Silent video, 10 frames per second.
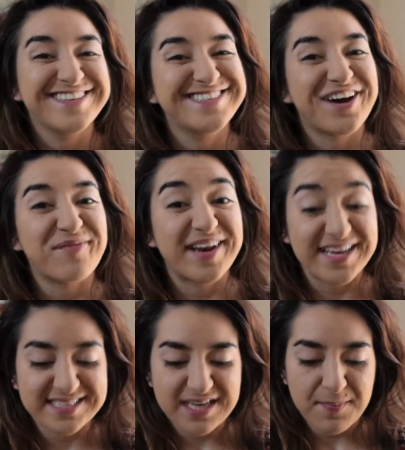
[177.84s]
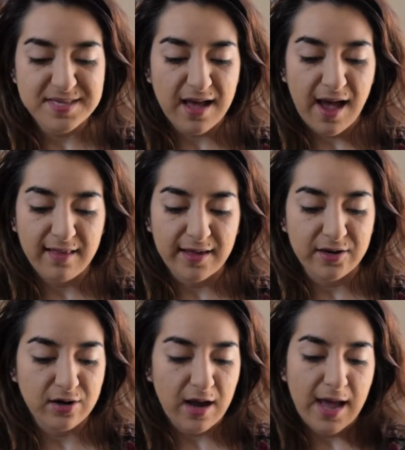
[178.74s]
Now my next step is
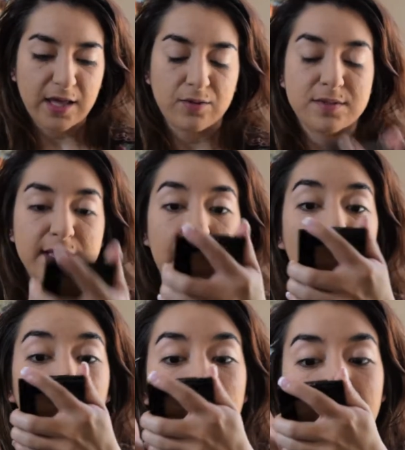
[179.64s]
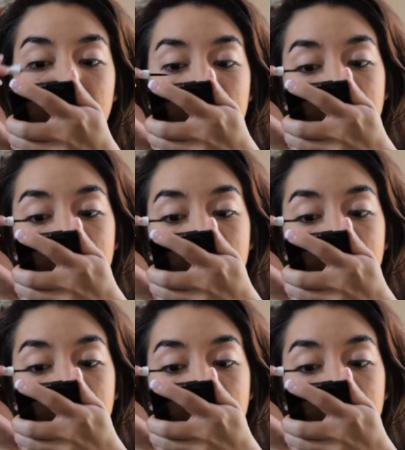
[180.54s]
eyeliner. I use the Almay